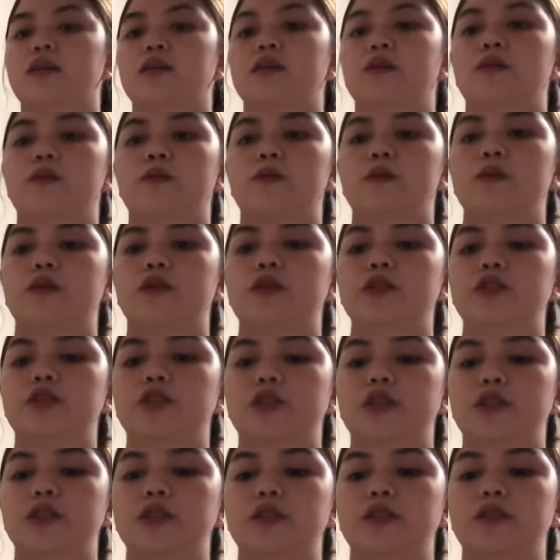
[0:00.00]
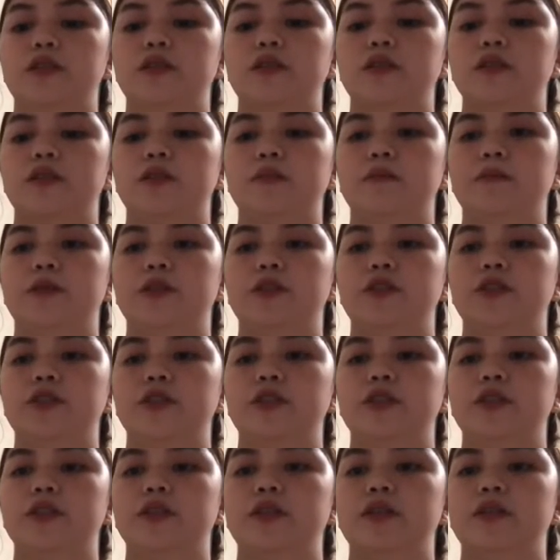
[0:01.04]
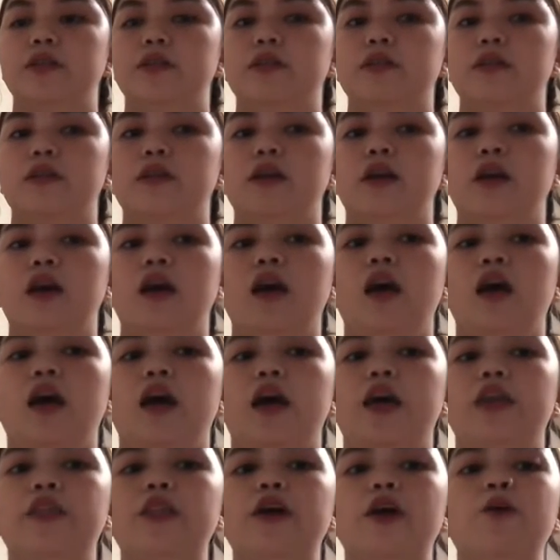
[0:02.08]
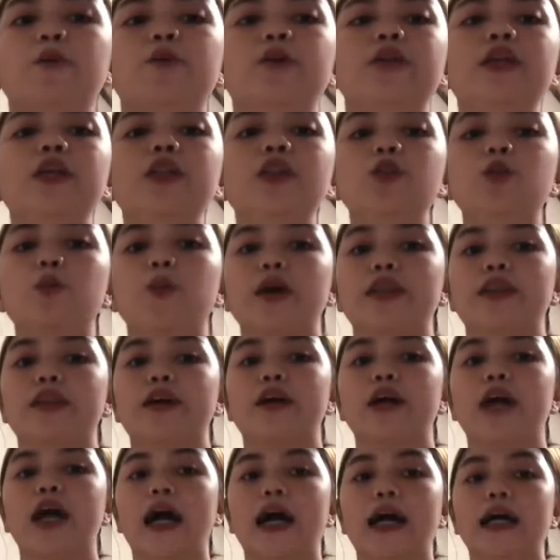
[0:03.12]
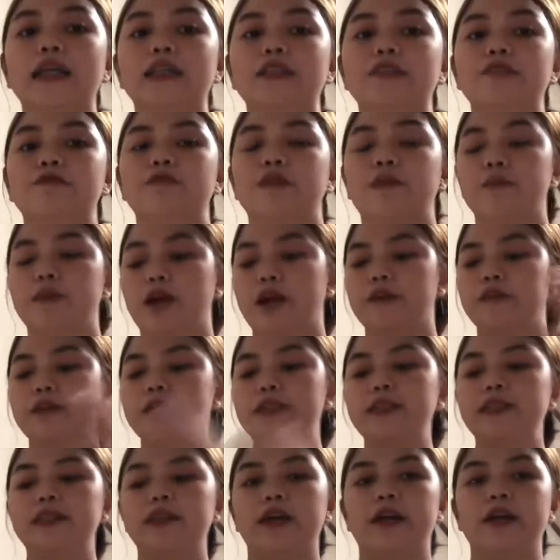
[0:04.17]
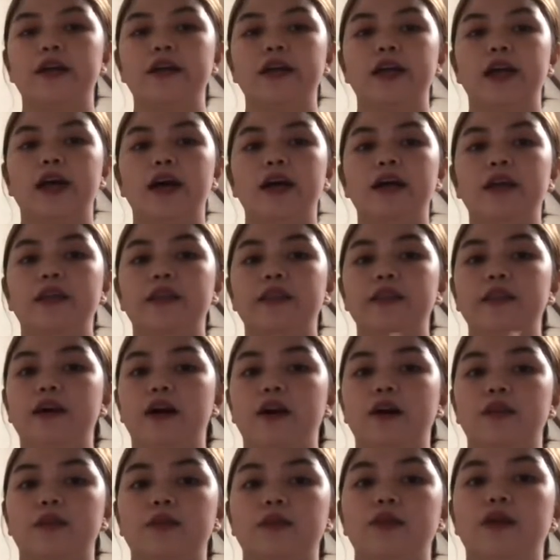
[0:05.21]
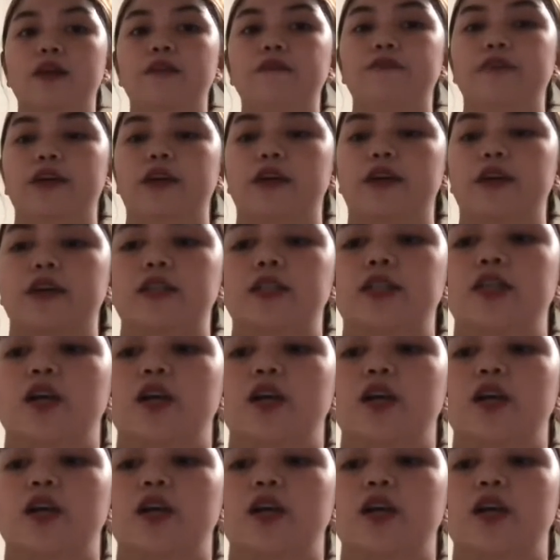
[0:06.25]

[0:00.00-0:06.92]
we will just adjust it. And now we need to wet our hands from the wrist area down to the fingers,